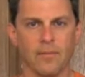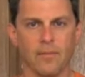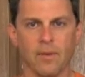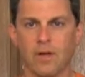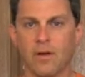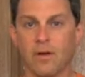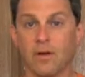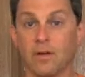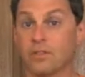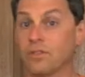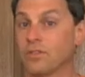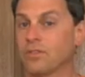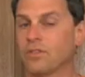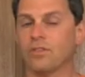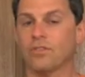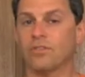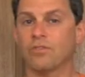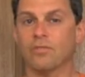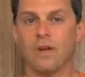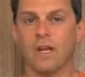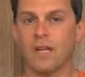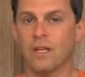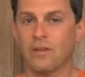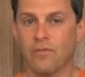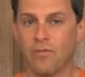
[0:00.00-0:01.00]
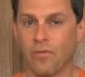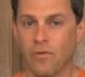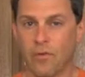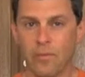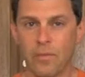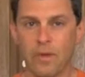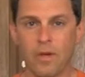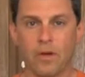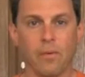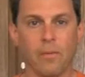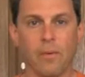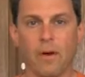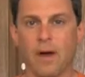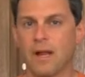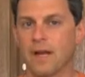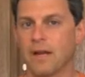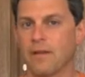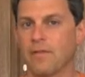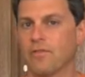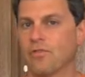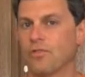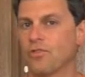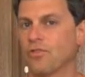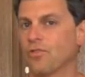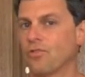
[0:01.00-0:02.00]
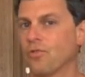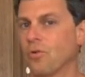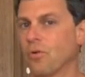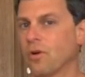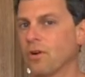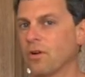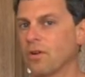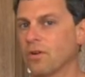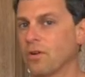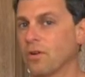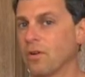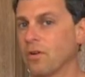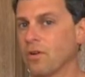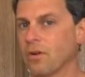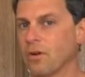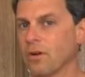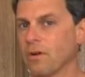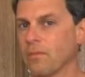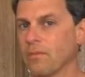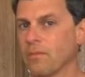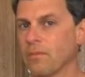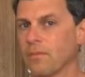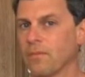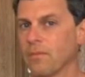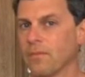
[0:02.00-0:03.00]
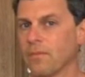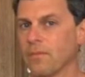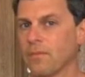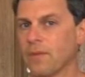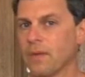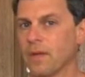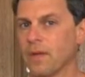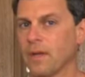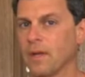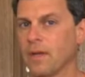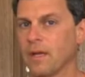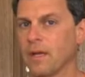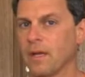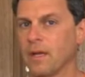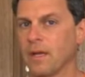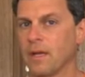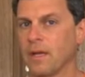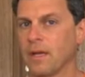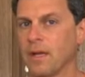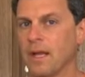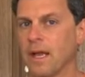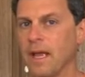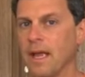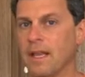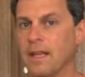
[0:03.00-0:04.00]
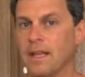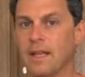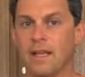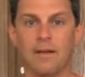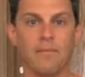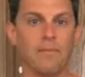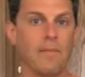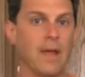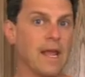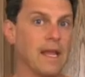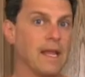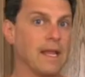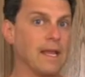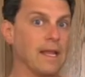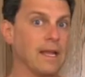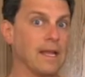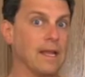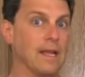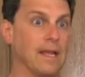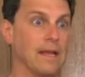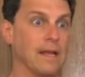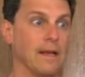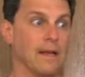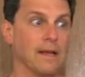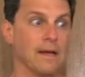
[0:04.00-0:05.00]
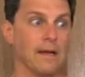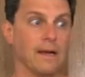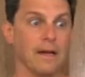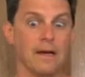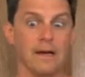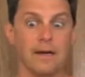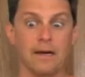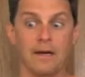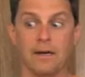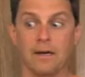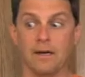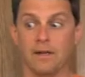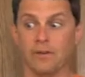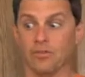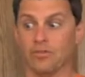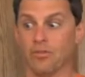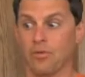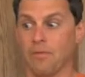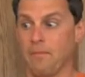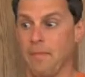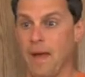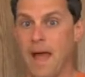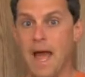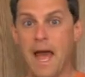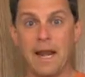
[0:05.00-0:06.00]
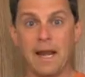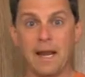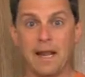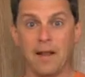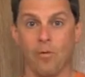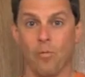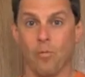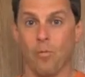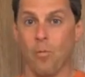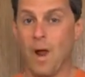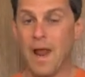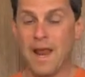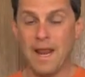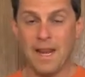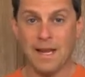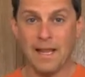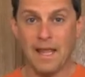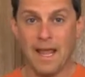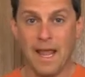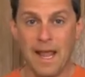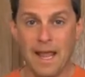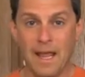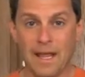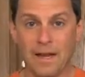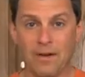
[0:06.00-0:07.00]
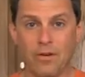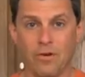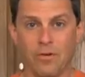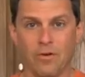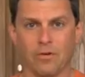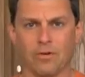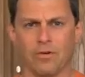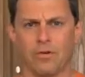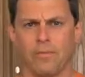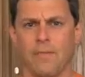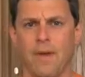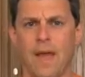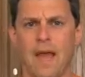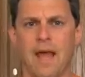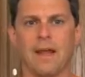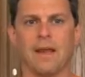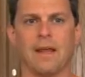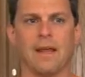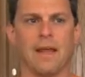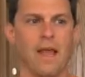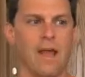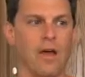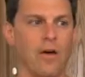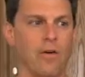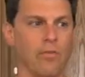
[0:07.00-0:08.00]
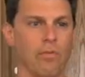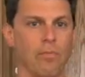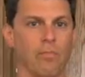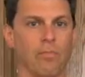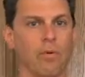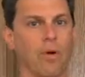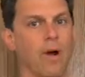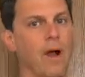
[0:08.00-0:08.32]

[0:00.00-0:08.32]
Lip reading: Because just transforming your body short term and then making a dramatic weight gain or dramatic health